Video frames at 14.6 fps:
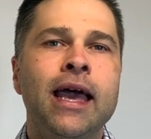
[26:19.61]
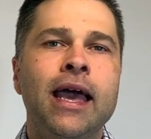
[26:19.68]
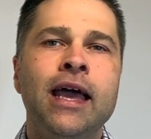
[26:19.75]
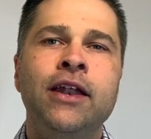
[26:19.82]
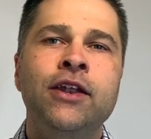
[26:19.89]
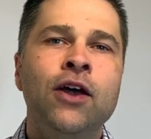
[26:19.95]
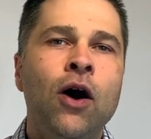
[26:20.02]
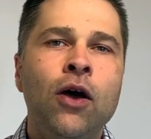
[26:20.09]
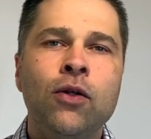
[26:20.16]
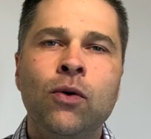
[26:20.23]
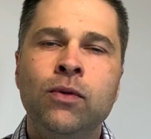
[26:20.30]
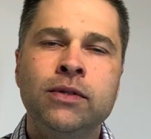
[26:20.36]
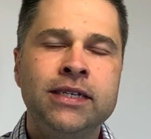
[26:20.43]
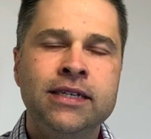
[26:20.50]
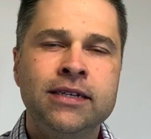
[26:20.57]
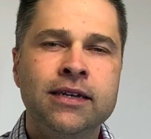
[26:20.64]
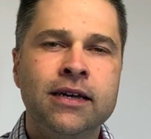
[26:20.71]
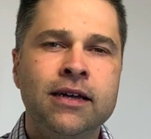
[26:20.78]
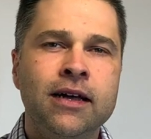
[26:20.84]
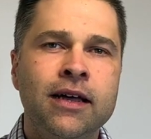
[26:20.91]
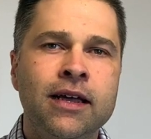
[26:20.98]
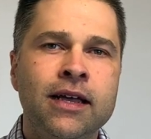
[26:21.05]
And not only
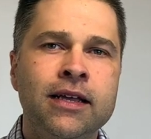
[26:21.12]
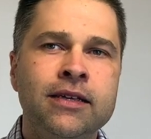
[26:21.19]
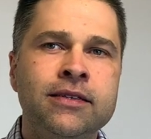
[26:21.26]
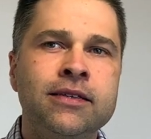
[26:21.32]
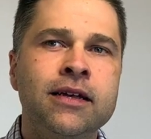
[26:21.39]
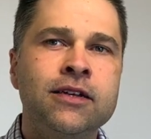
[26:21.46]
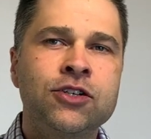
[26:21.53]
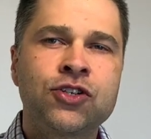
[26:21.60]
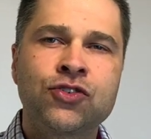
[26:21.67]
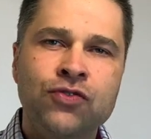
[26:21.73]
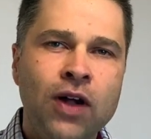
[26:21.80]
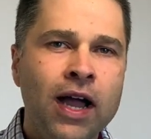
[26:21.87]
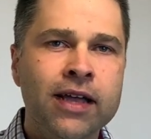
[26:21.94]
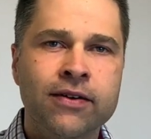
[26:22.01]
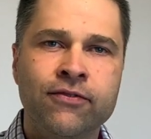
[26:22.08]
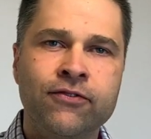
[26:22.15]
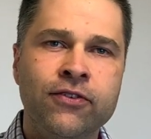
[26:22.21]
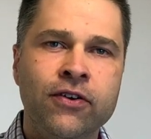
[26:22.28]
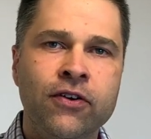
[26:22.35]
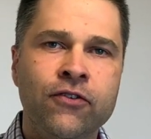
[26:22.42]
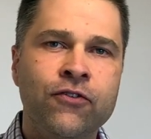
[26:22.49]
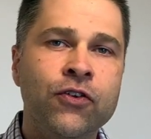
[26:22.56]
his triumph
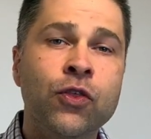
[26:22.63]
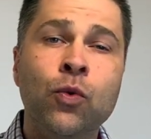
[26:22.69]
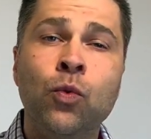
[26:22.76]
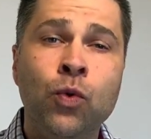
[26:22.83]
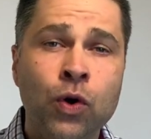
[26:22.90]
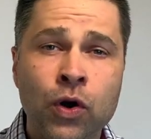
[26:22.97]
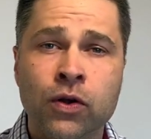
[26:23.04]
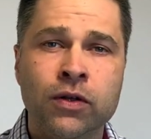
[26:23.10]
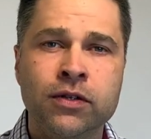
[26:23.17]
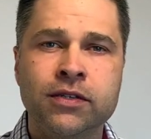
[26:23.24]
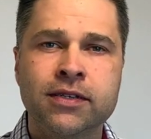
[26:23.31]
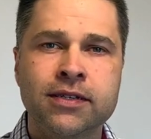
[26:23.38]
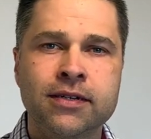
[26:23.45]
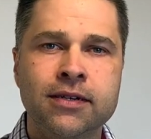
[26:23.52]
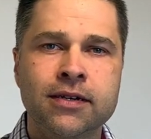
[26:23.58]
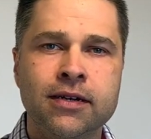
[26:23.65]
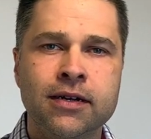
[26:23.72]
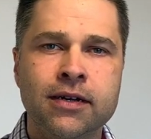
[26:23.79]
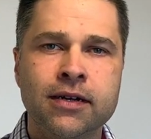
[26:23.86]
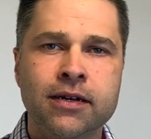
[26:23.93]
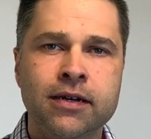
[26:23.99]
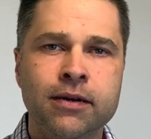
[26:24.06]
for the world,
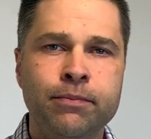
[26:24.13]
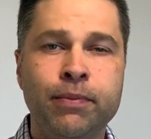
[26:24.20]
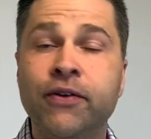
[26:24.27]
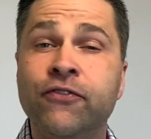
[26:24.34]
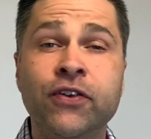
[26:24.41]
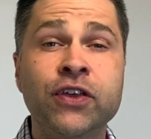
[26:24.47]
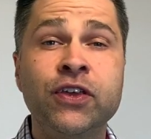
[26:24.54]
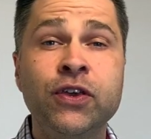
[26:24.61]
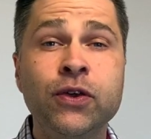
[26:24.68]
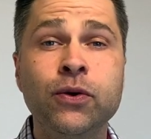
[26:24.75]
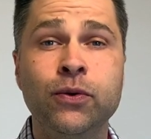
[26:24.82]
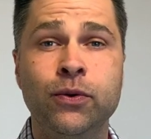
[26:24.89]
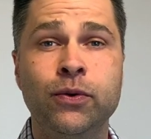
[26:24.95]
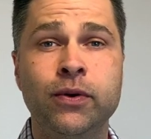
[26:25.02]
but for you.